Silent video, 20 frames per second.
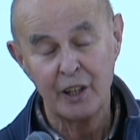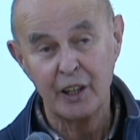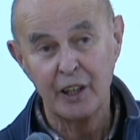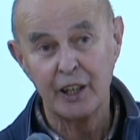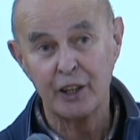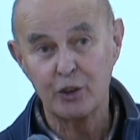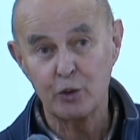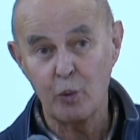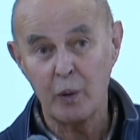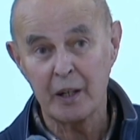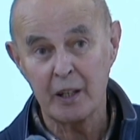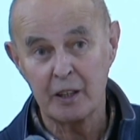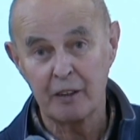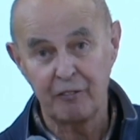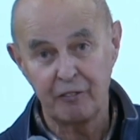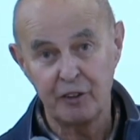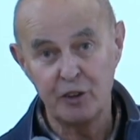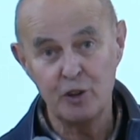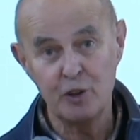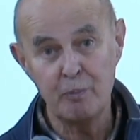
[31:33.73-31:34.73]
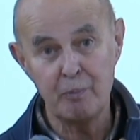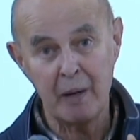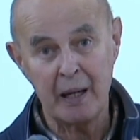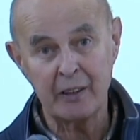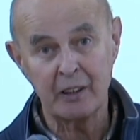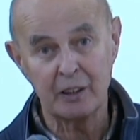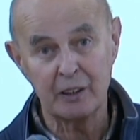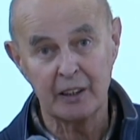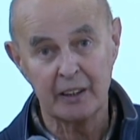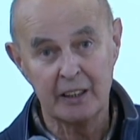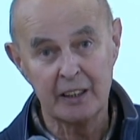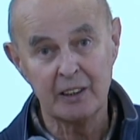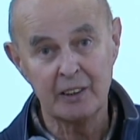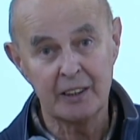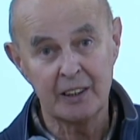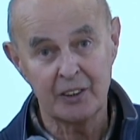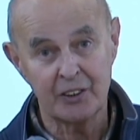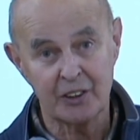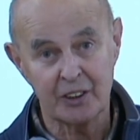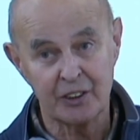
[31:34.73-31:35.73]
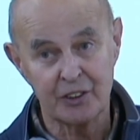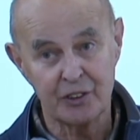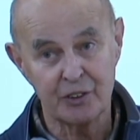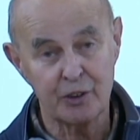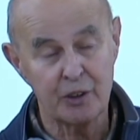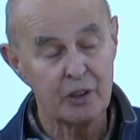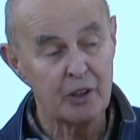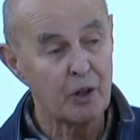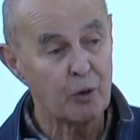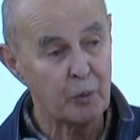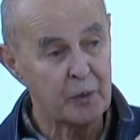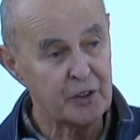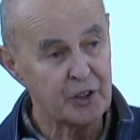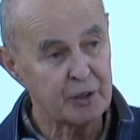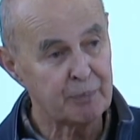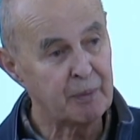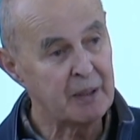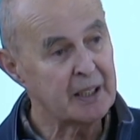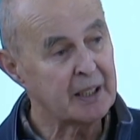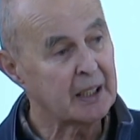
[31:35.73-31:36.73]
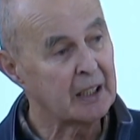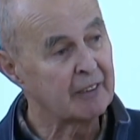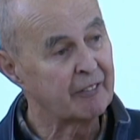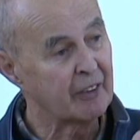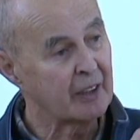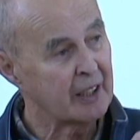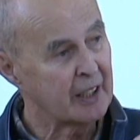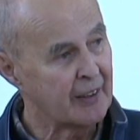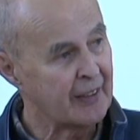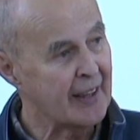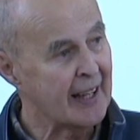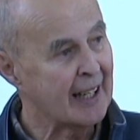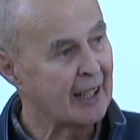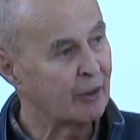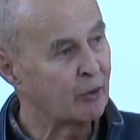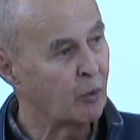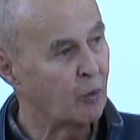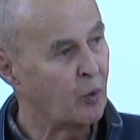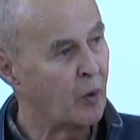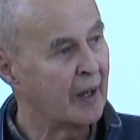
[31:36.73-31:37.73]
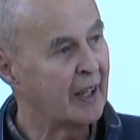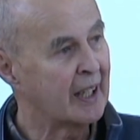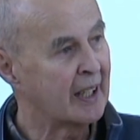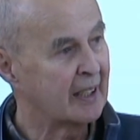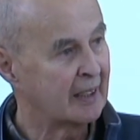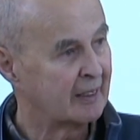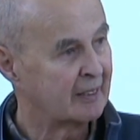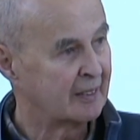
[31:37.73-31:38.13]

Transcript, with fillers: It's one of the few mental illnesses we speak of in that way.